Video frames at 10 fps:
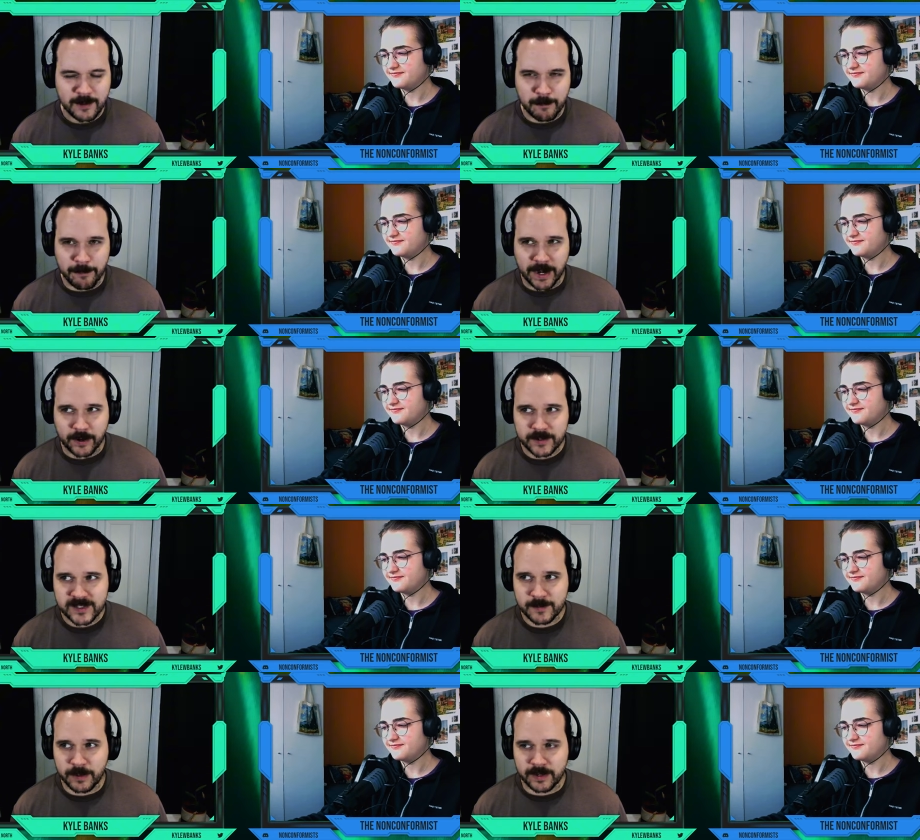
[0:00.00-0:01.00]

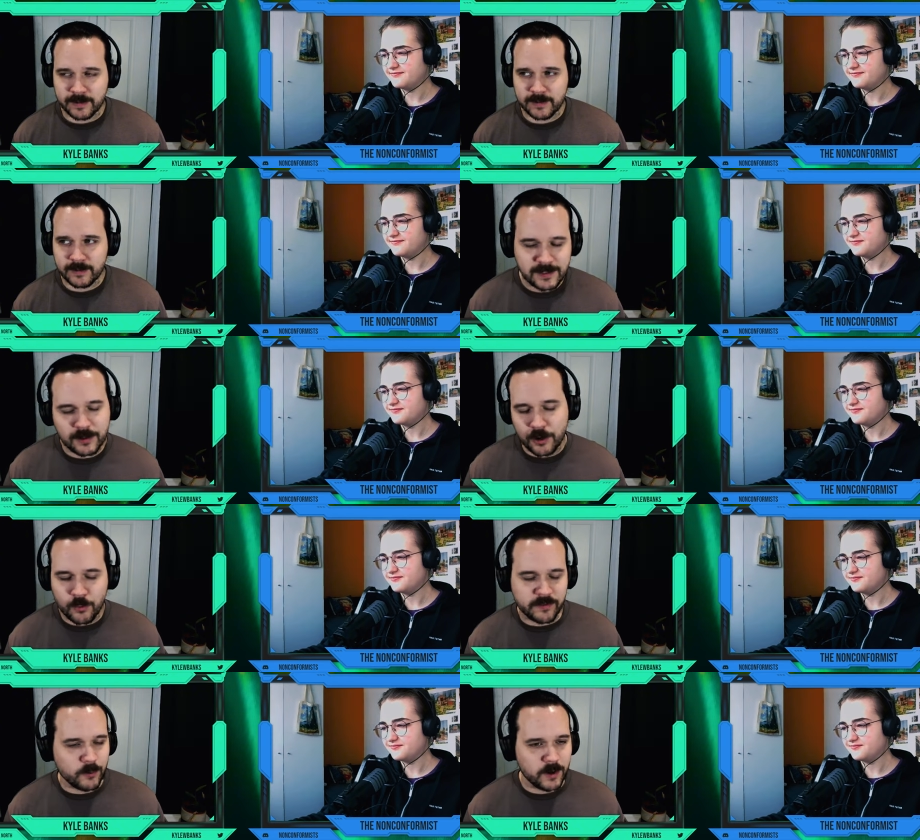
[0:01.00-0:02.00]
Speaker 1: embarrassed, but it didn't
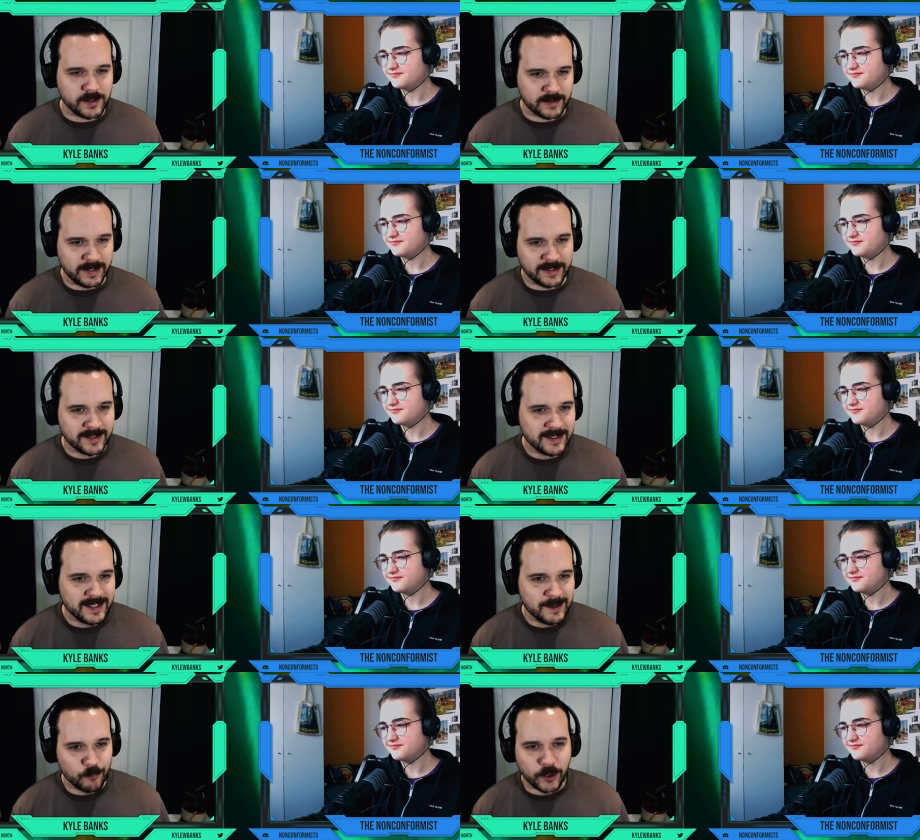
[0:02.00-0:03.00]
know if I wanted to like
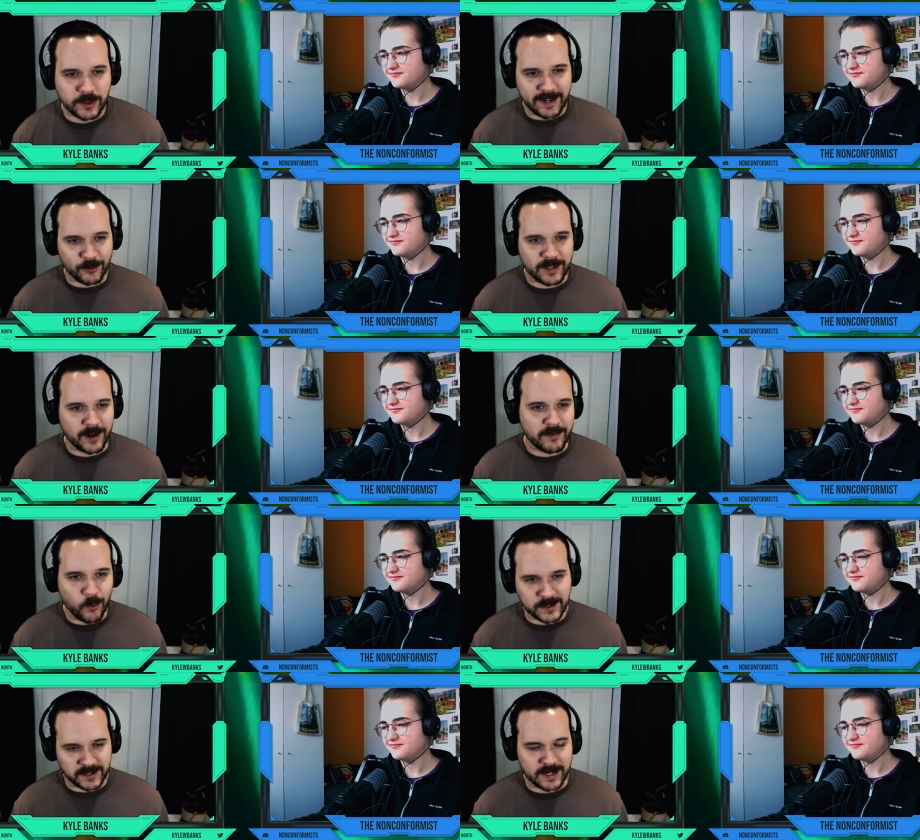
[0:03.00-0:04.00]
put that out there
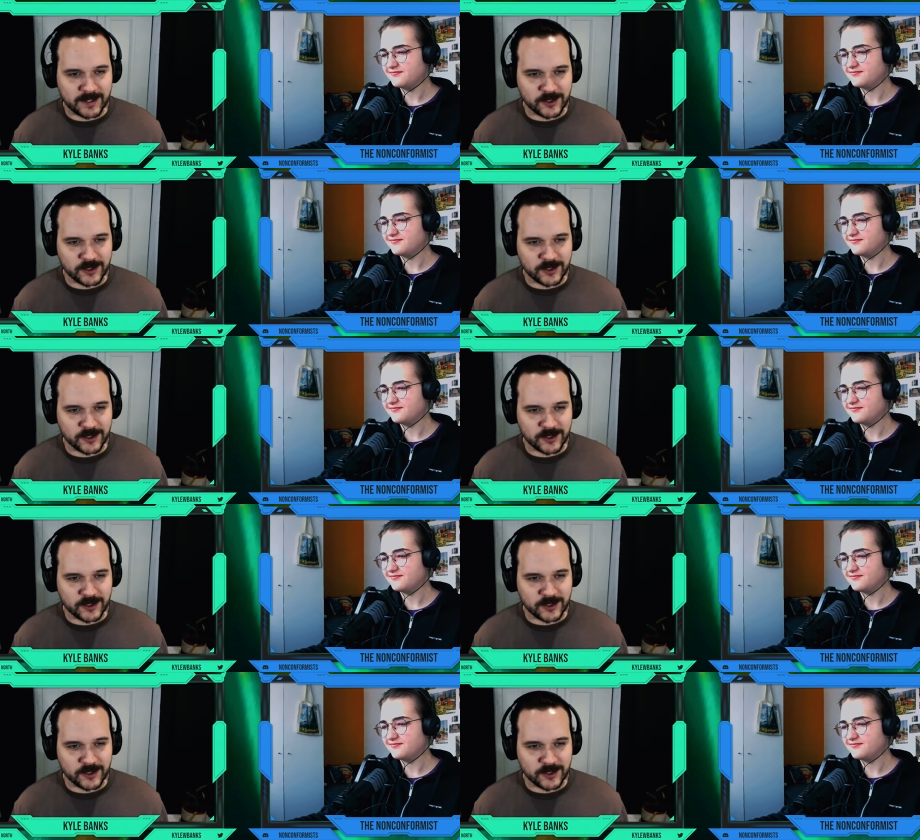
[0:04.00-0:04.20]
if I wasn't